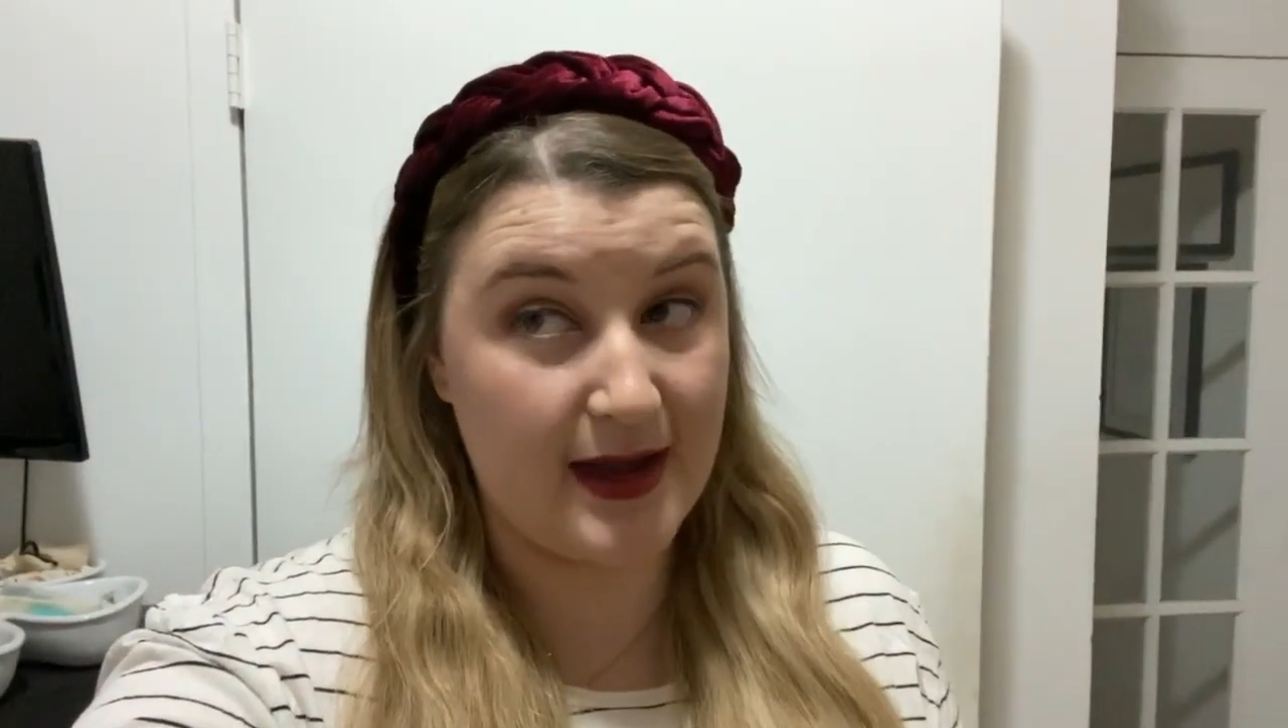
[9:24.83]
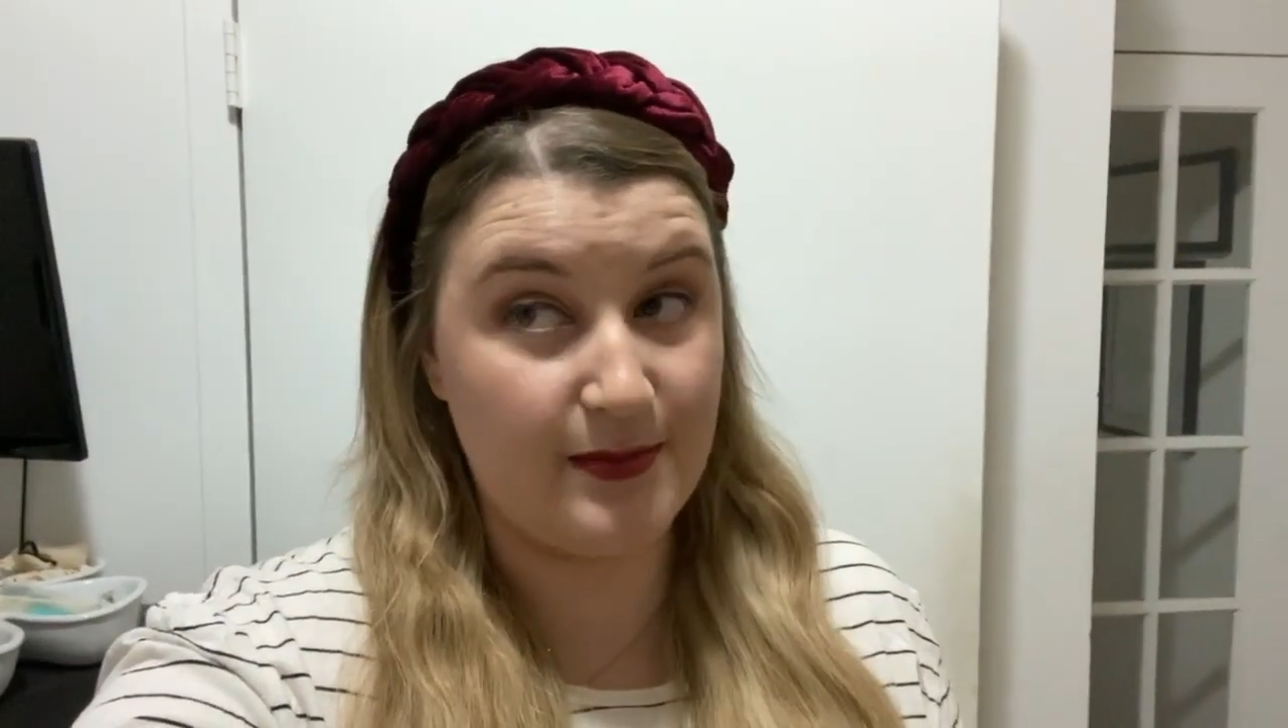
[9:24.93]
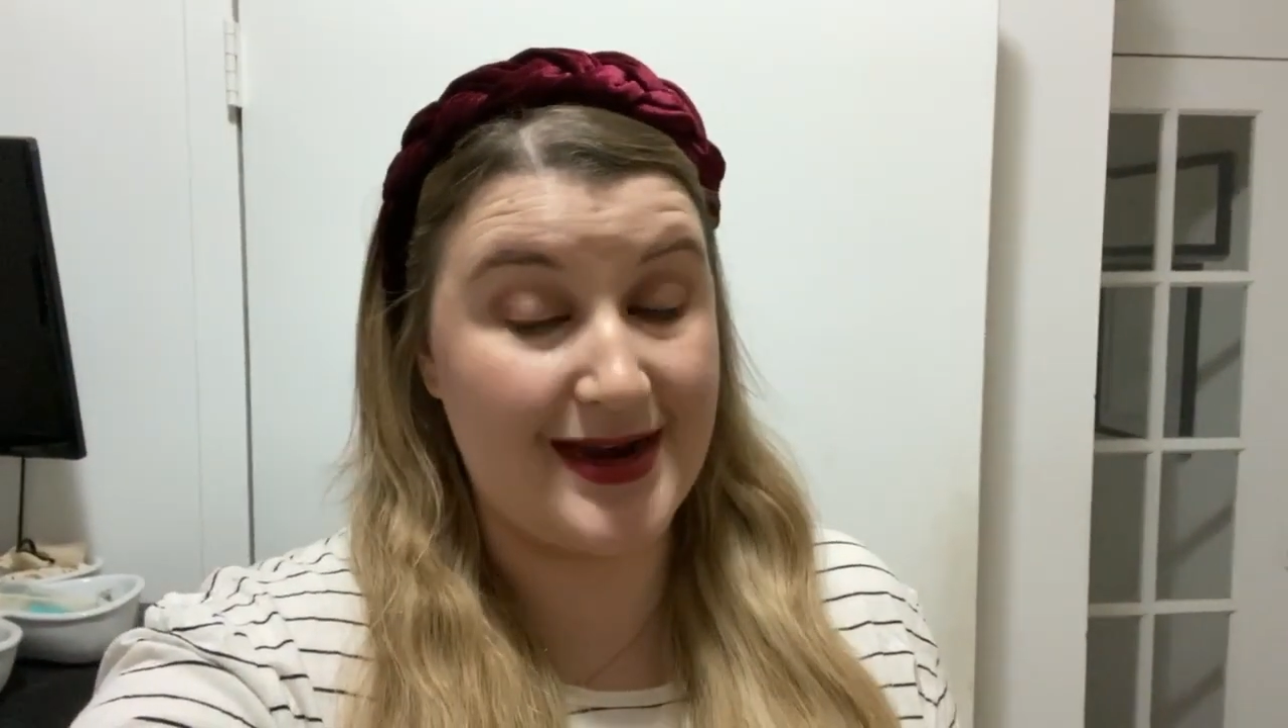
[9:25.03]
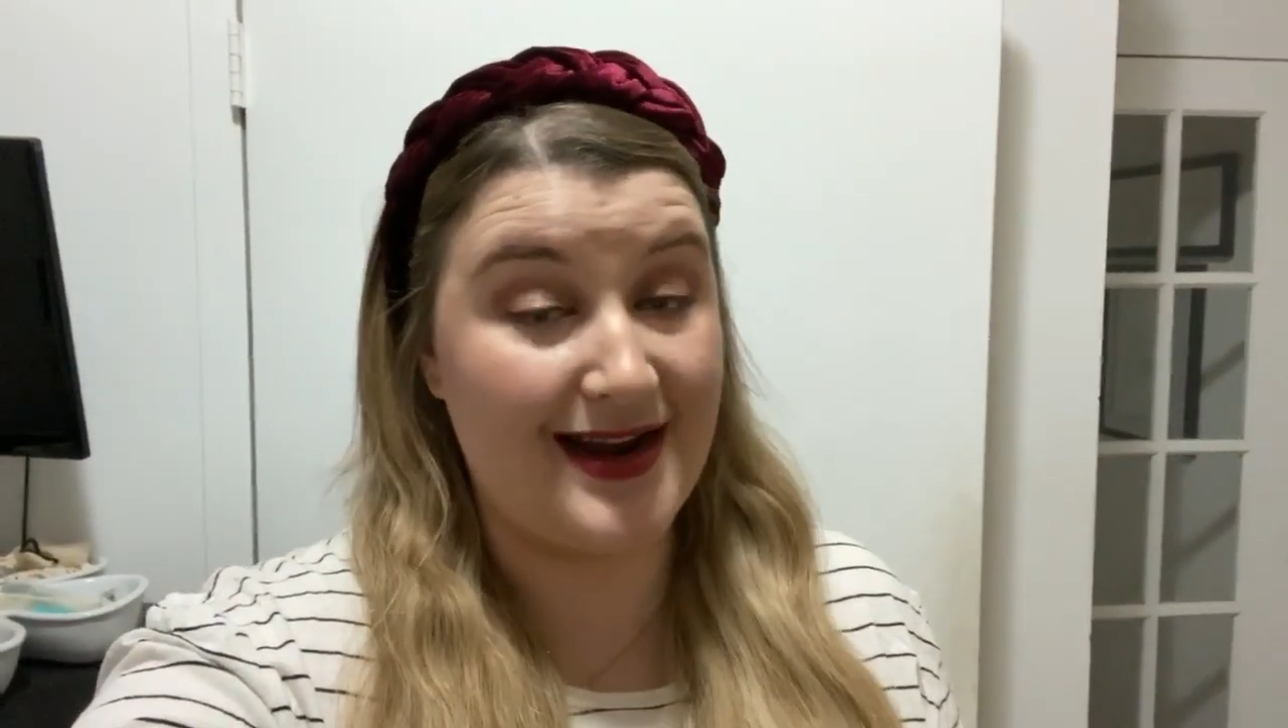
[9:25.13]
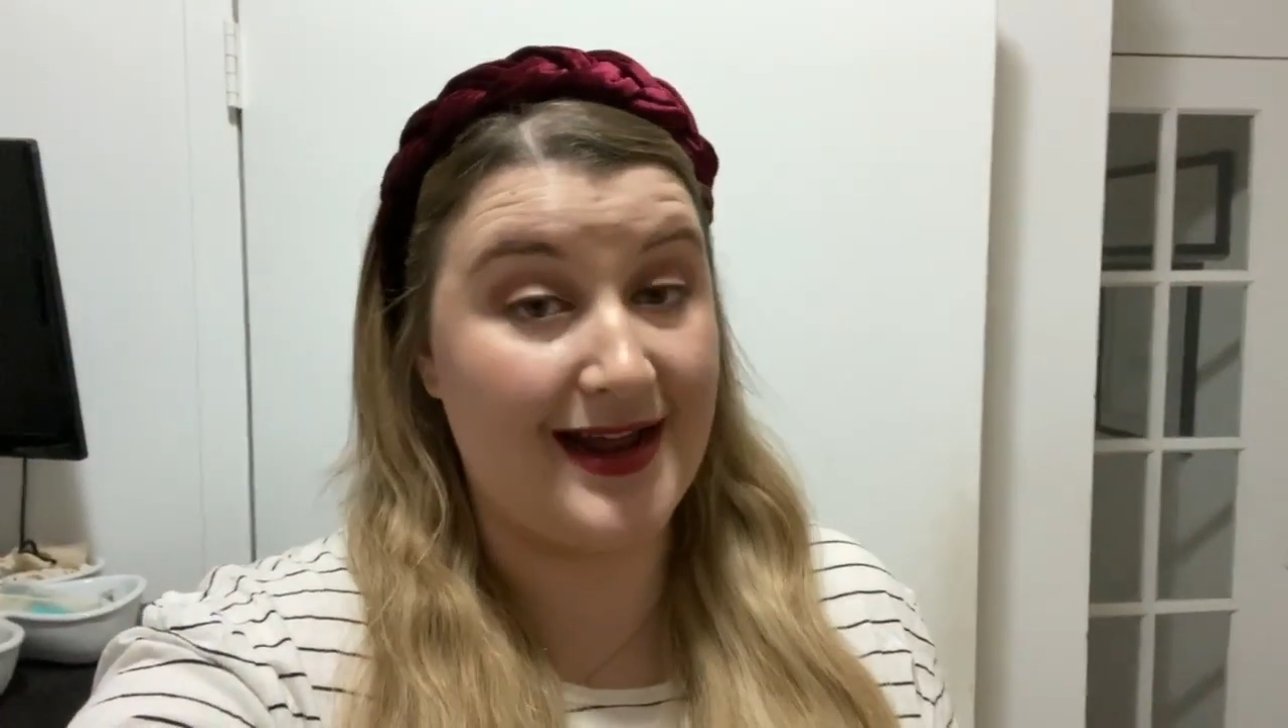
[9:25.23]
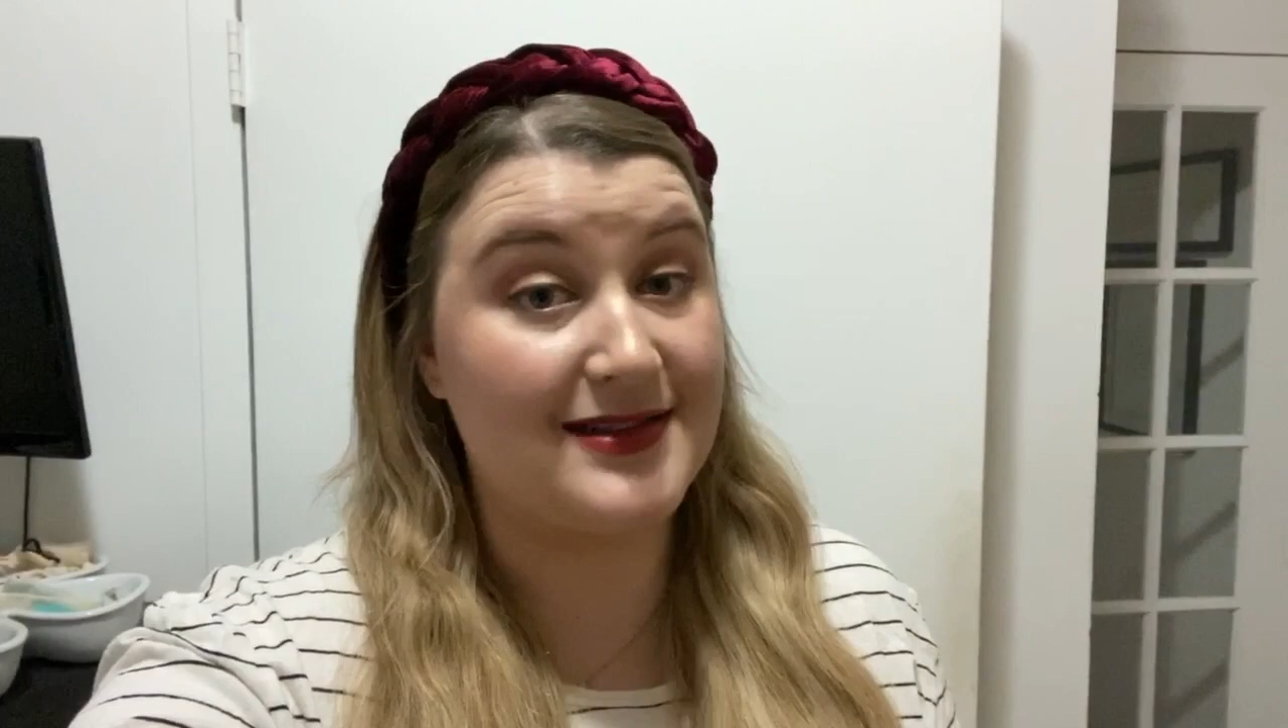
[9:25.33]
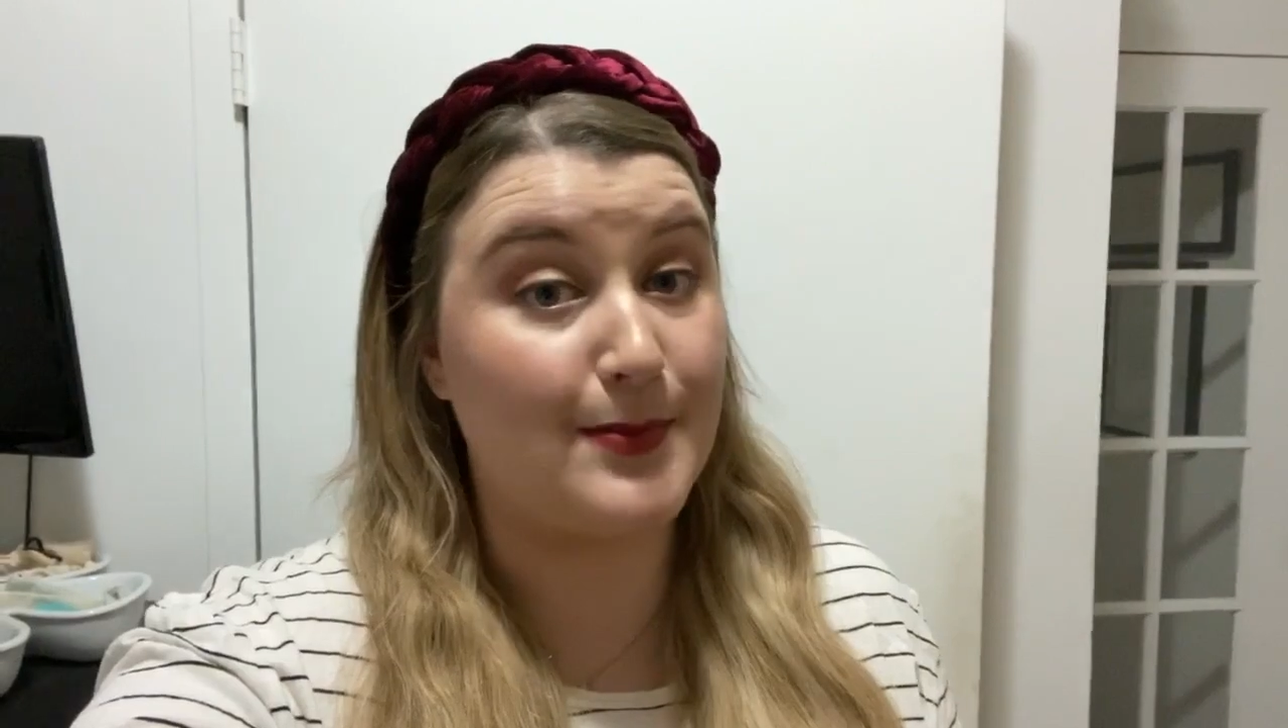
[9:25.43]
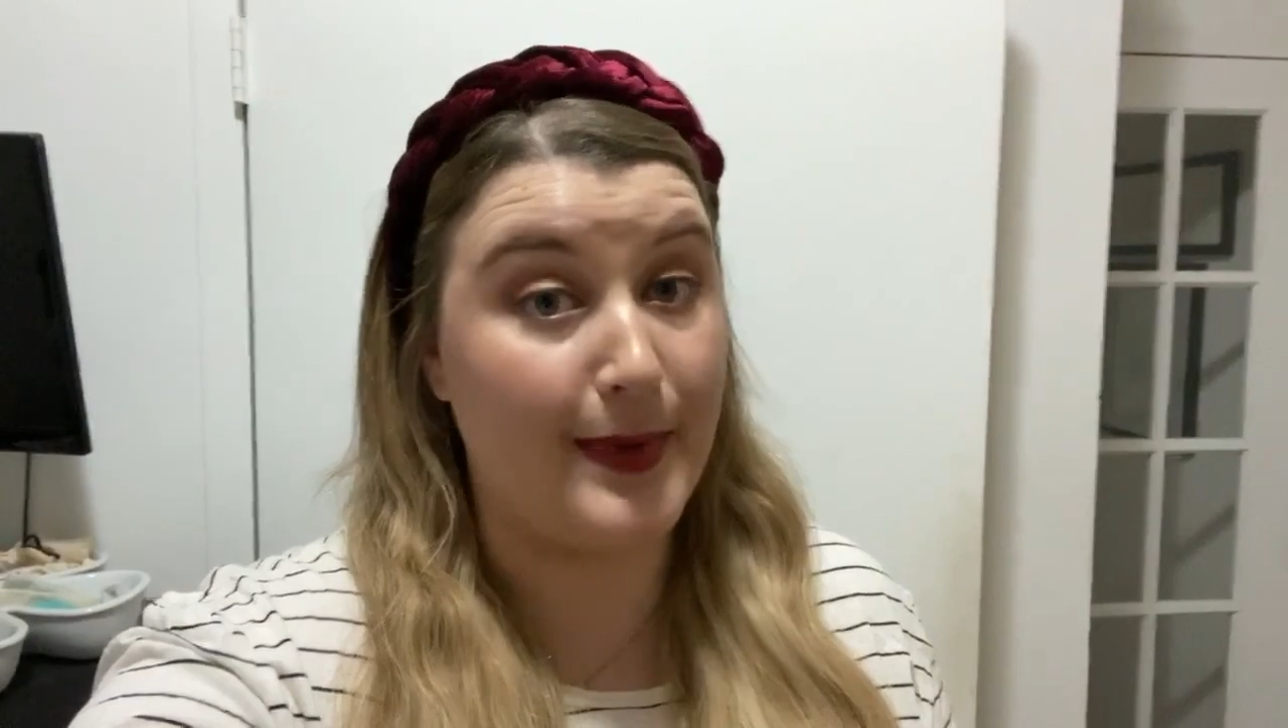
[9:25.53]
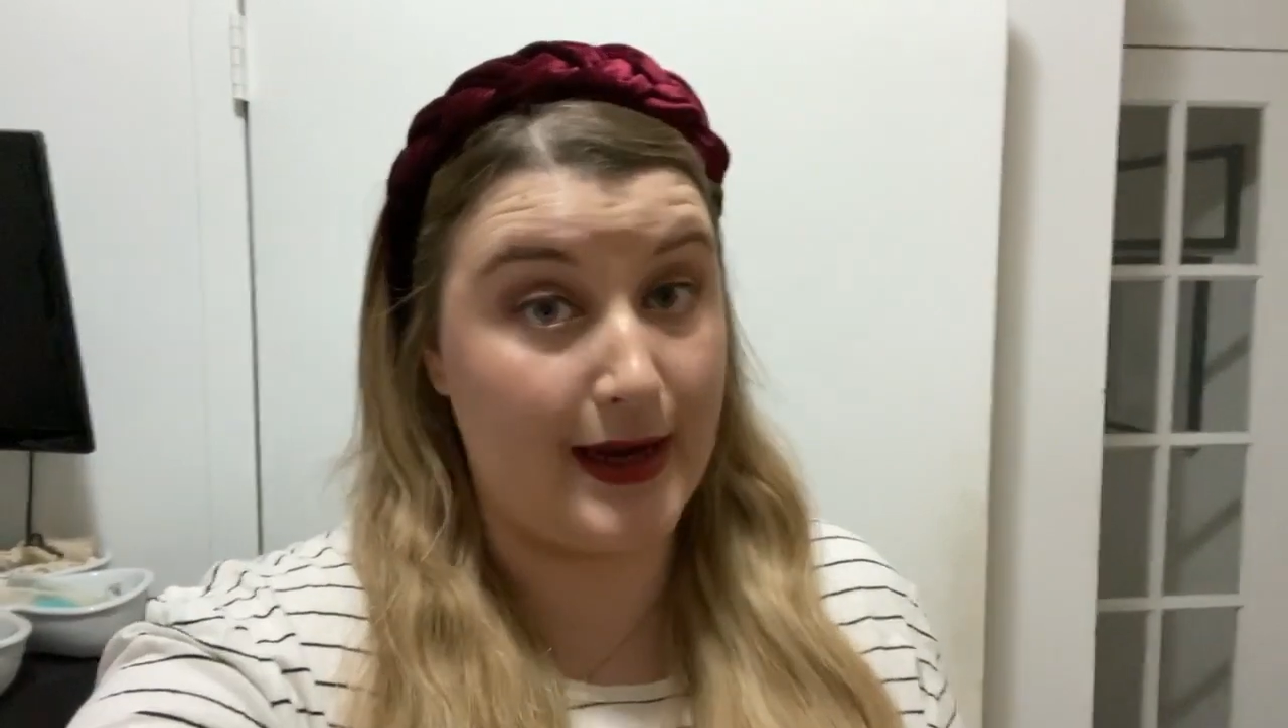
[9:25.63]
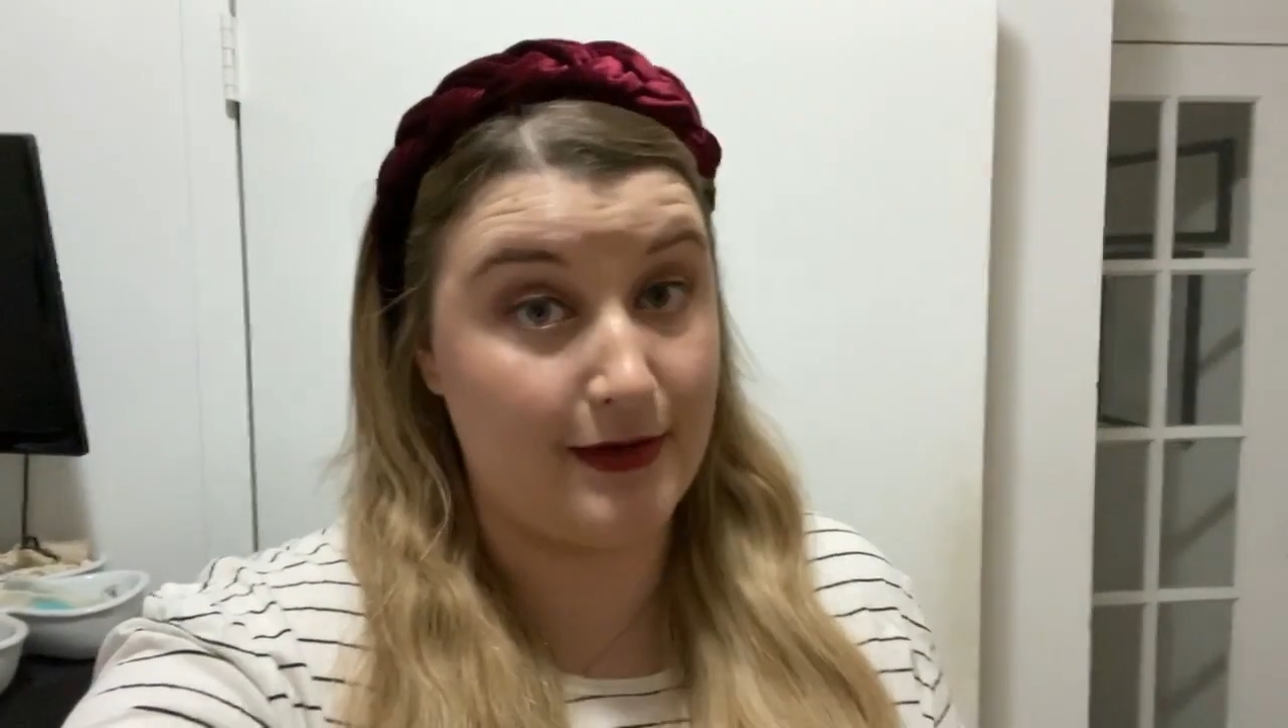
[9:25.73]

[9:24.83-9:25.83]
but it has been